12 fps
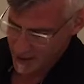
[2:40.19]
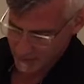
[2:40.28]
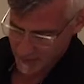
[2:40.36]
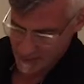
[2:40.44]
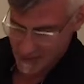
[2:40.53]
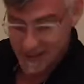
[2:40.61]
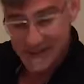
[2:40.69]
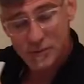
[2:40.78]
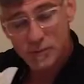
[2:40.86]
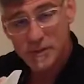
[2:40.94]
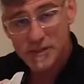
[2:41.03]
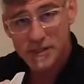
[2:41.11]
have a
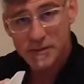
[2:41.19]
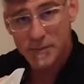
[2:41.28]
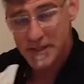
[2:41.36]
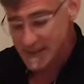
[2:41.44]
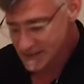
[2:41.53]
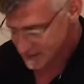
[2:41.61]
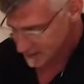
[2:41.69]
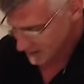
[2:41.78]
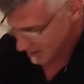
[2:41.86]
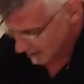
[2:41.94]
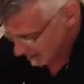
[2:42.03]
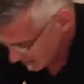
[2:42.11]
nice rigid piece
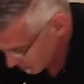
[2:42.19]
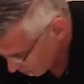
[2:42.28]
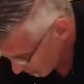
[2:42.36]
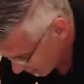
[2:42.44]
that will